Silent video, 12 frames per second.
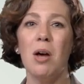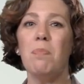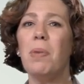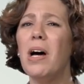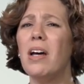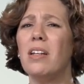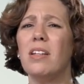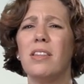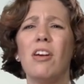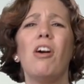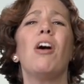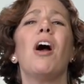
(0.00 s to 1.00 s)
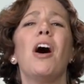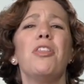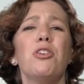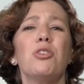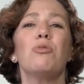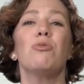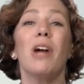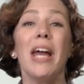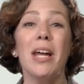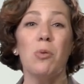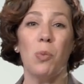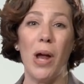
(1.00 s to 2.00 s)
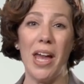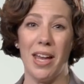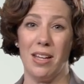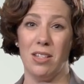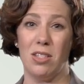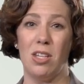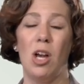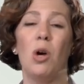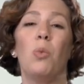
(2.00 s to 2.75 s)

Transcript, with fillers: but there are other great ways